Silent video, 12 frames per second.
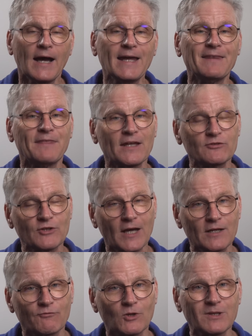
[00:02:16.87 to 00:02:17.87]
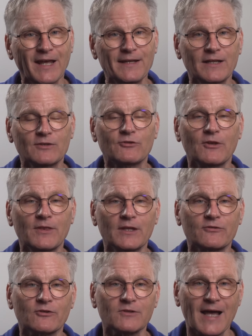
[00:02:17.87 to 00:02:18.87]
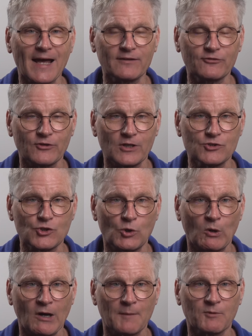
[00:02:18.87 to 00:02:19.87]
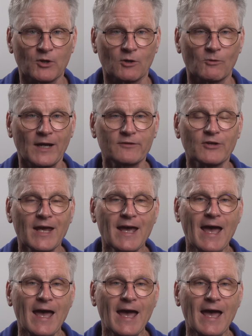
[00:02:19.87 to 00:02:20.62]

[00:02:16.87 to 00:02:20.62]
And that's kind of related to this last issue here I'm going to raise,